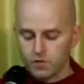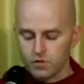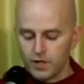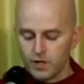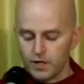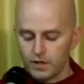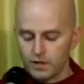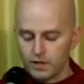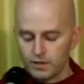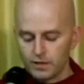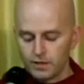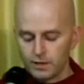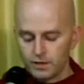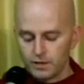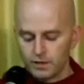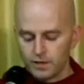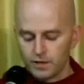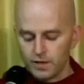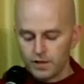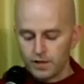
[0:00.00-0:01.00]
drink it
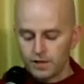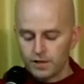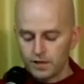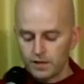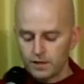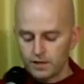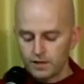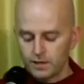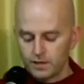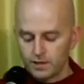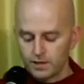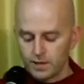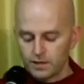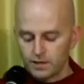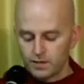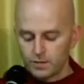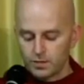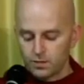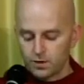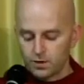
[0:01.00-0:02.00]
in and eat it,
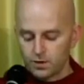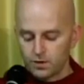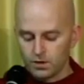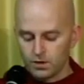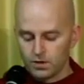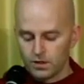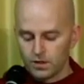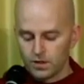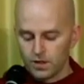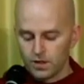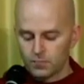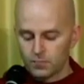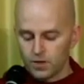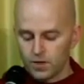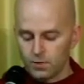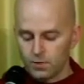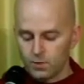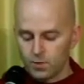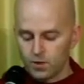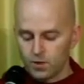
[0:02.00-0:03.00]
as it were,
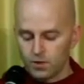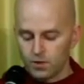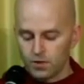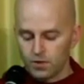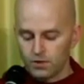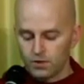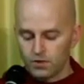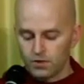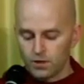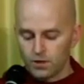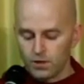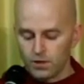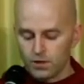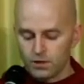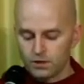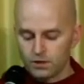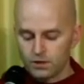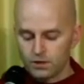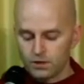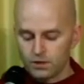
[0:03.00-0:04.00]
by word and
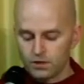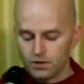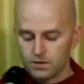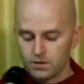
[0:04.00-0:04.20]
thought.